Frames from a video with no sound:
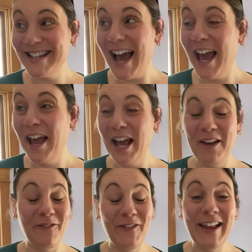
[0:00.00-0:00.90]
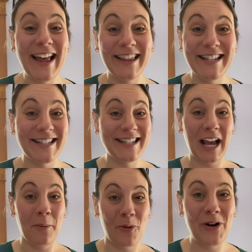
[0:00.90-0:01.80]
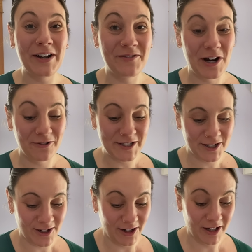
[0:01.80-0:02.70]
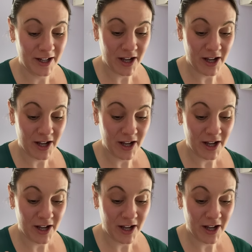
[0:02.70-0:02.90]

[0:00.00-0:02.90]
I feel like this is like a point of no return.